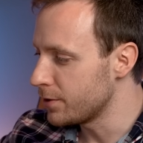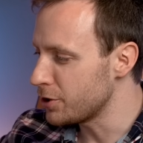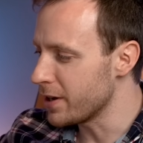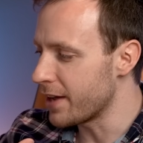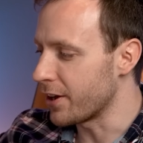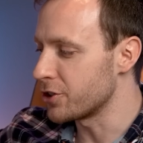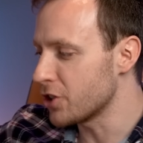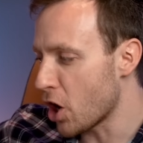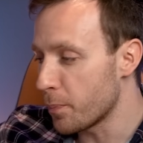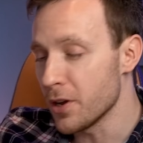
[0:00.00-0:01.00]
so you gain that
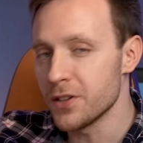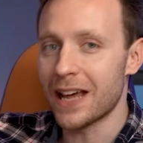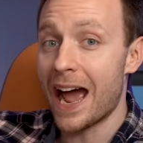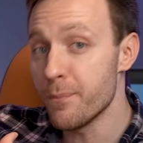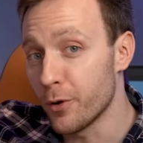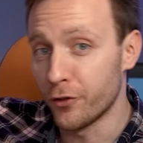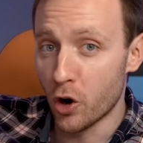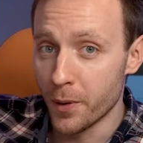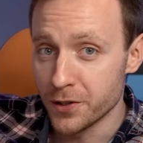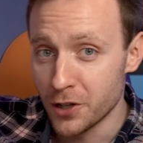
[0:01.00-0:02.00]
sharpness and
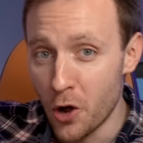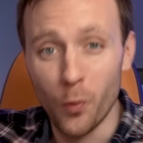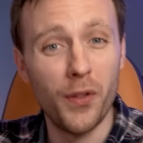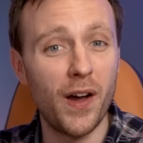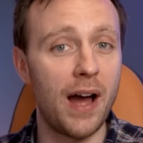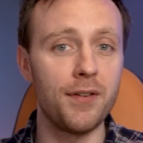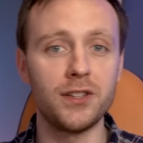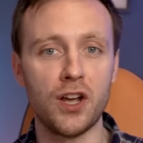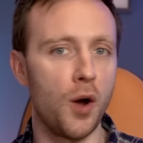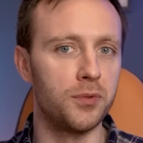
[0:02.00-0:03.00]
performance without having
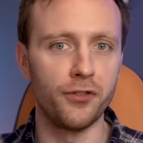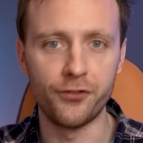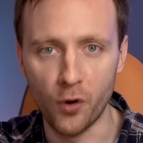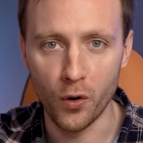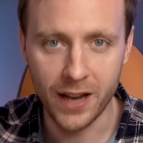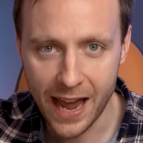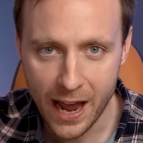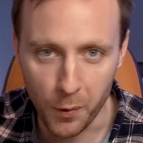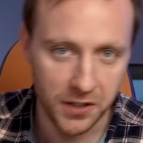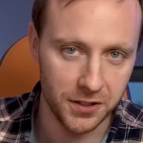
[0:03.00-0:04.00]
to go up to four
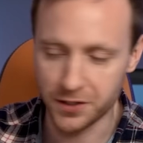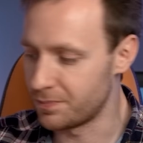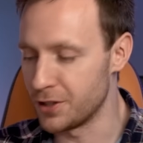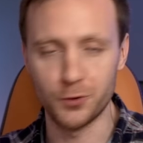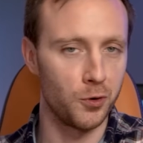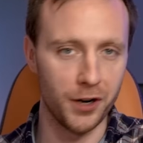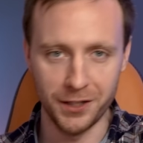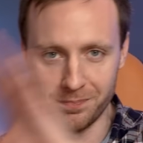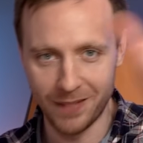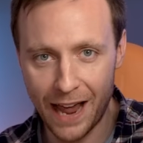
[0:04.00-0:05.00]
K, which just
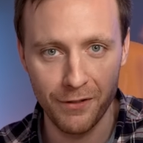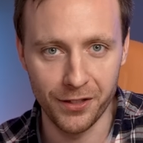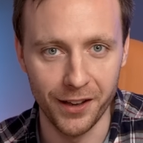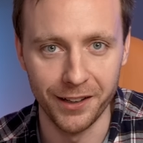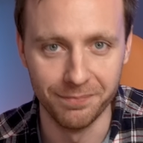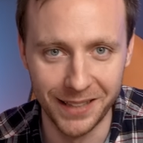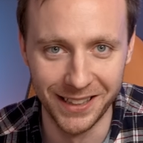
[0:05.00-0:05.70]
destroys everything.